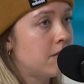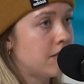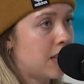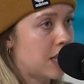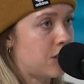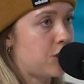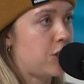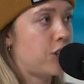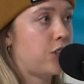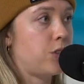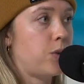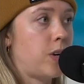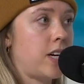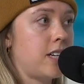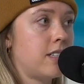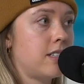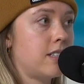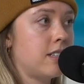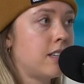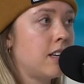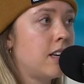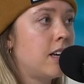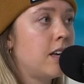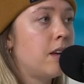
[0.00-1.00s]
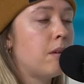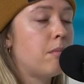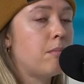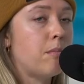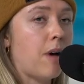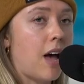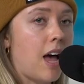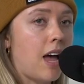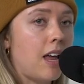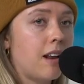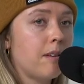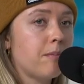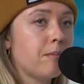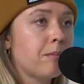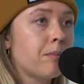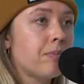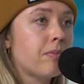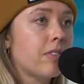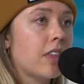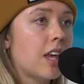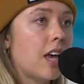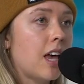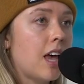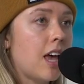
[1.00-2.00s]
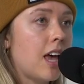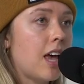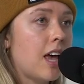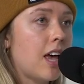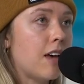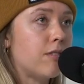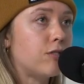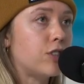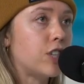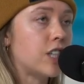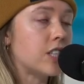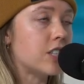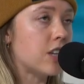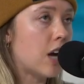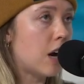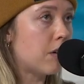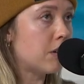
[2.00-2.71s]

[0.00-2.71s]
that's your choice. Yeah. But if she's